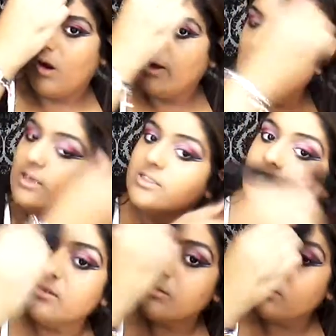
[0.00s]
I
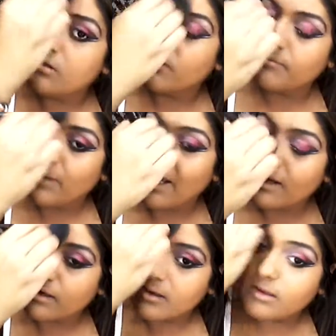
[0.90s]
actually love
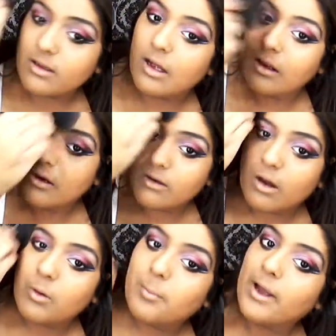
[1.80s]
MAC and
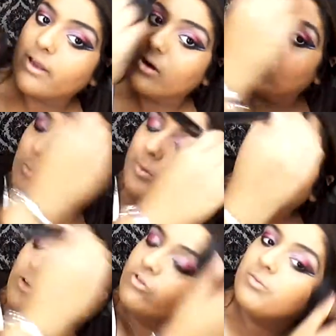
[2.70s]
I would back it up
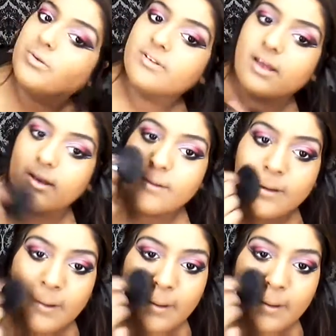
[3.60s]
100%.